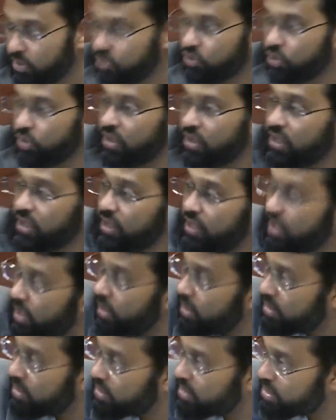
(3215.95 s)
Turkey,
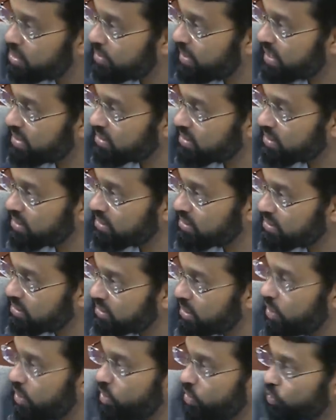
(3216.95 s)
in
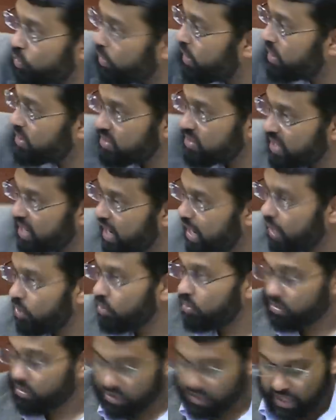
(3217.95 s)
Damascus. Whereas now,